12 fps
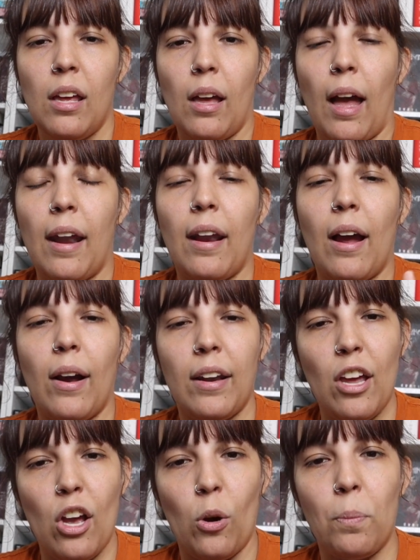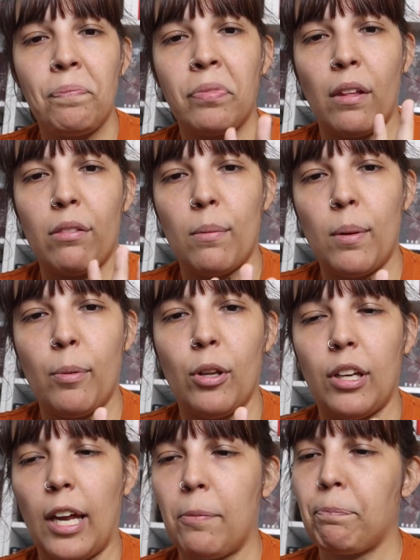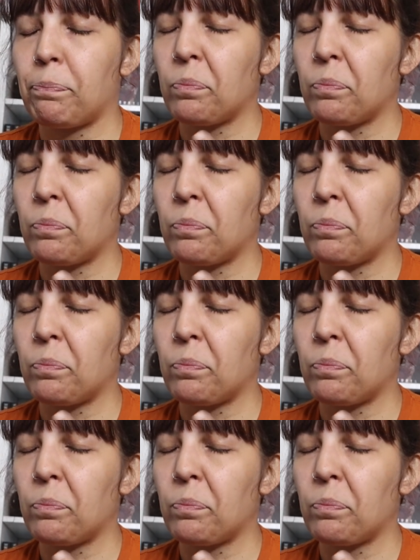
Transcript: And now I know that some people are like,